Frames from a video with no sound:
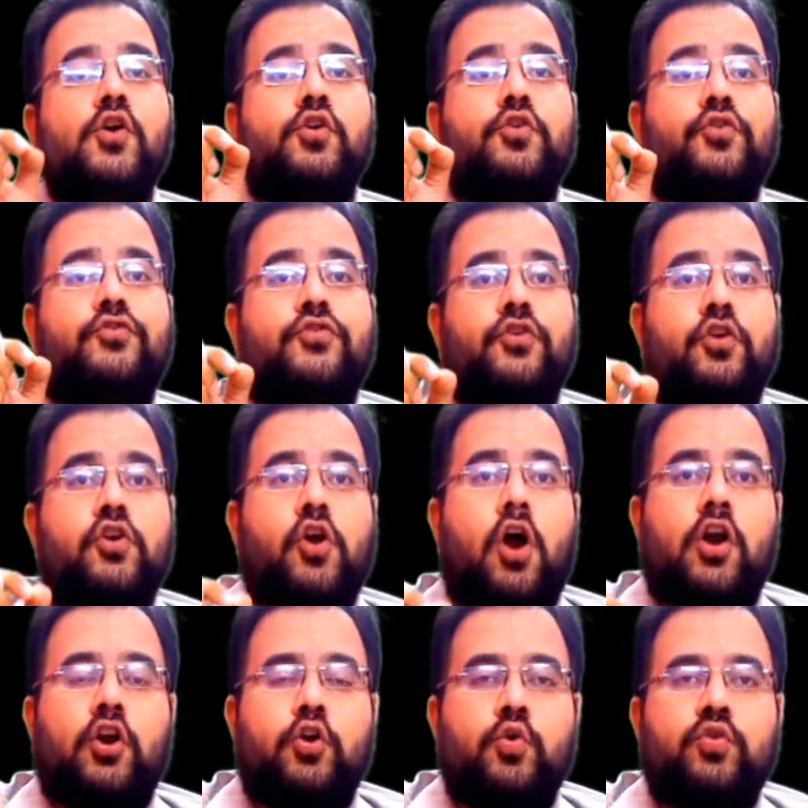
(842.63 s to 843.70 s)
You should
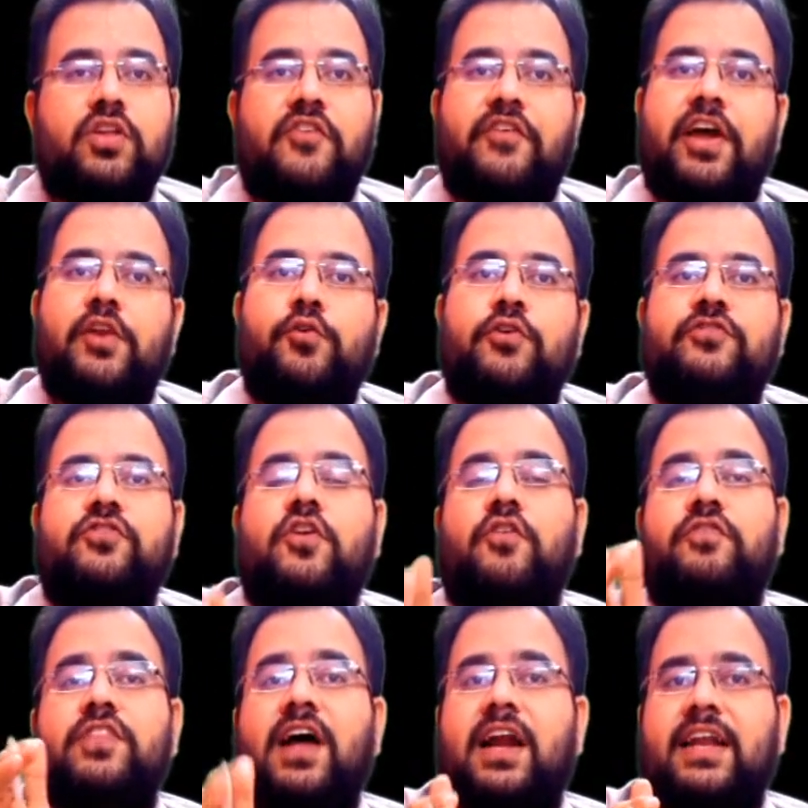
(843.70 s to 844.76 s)
not do the valuation of
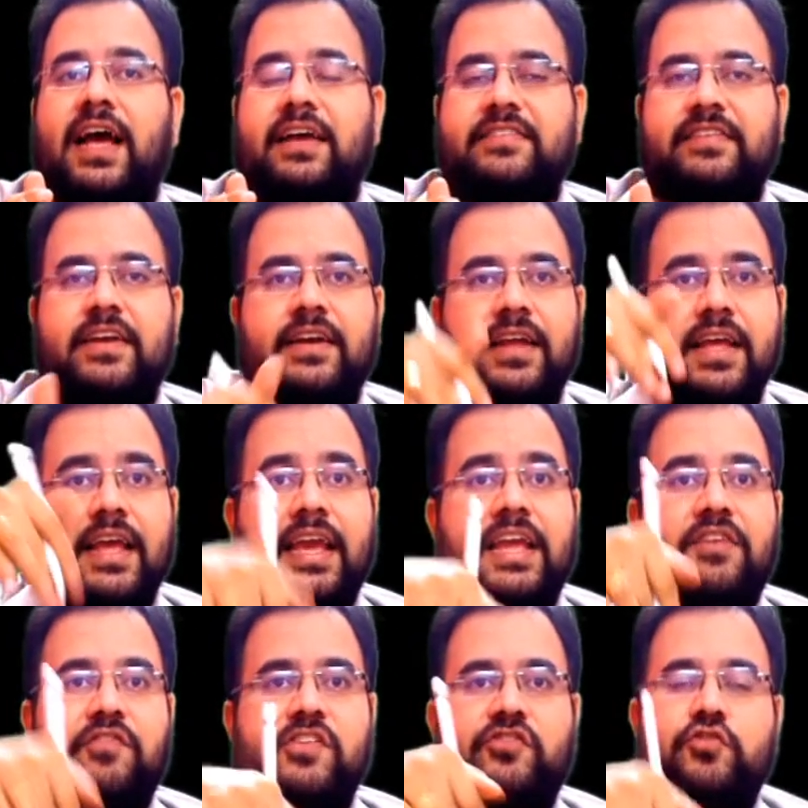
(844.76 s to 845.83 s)
that asset in
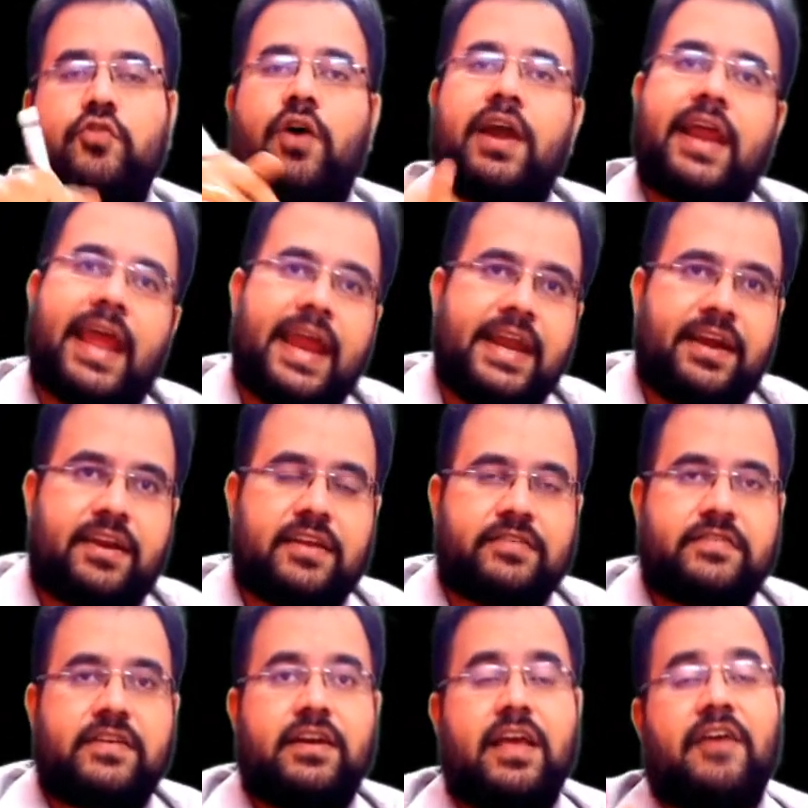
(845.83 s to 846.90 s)
which you are interested.